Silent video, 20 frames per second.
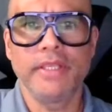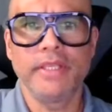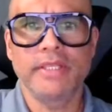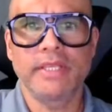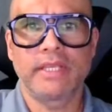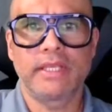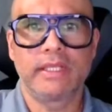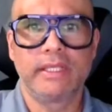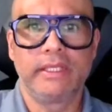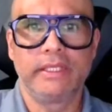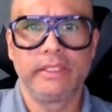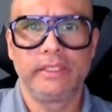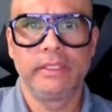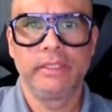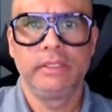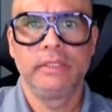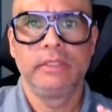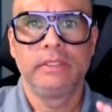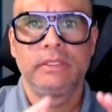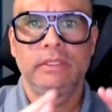
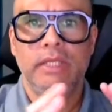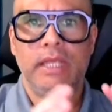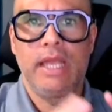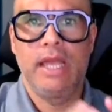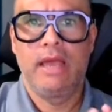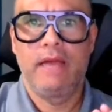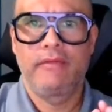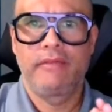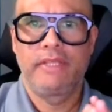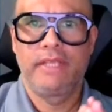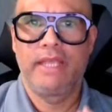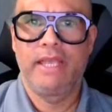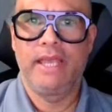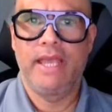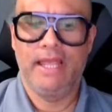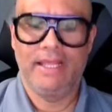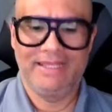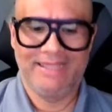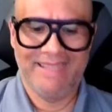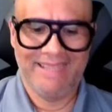basically have
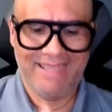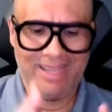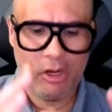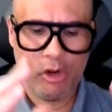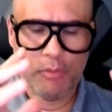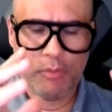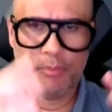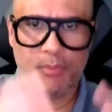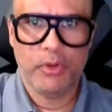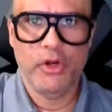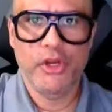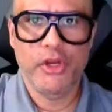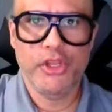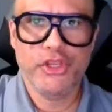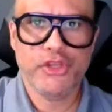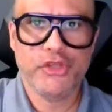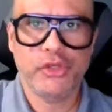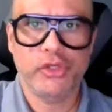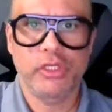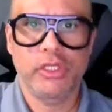the
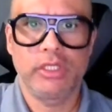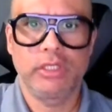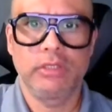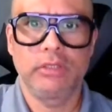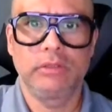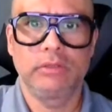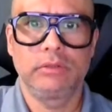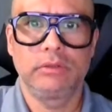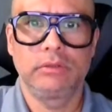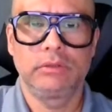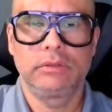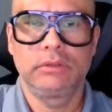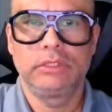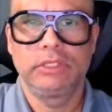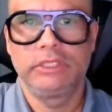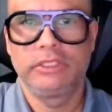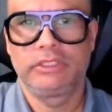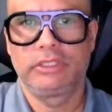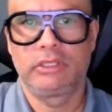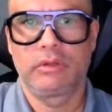operational
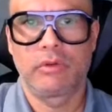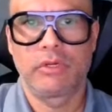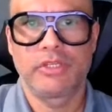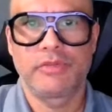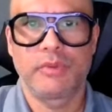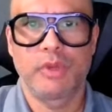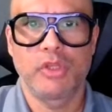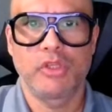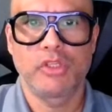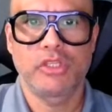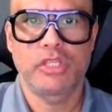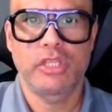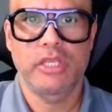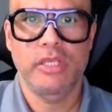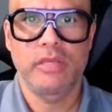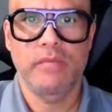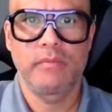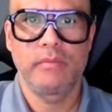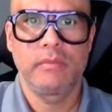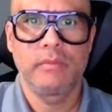incident response
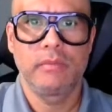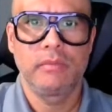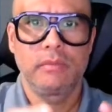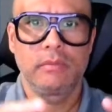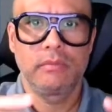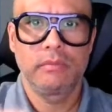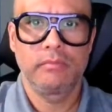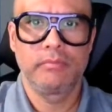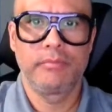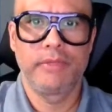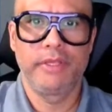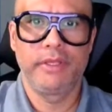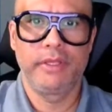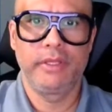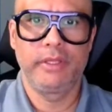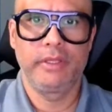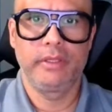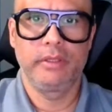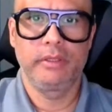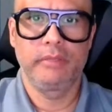team
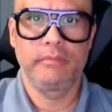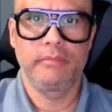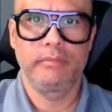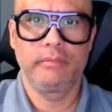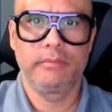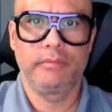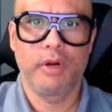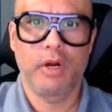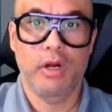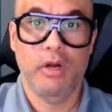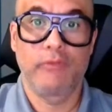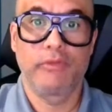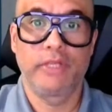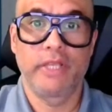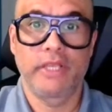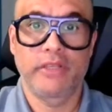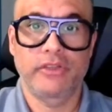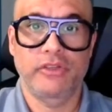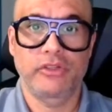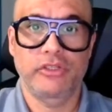be part
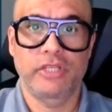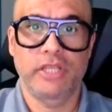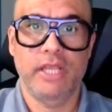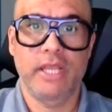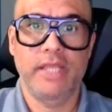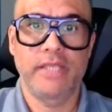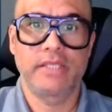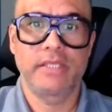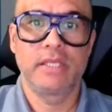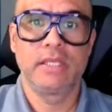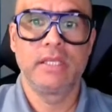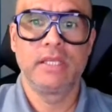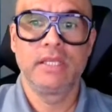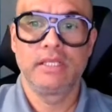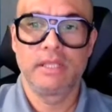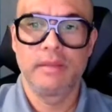of the exercise,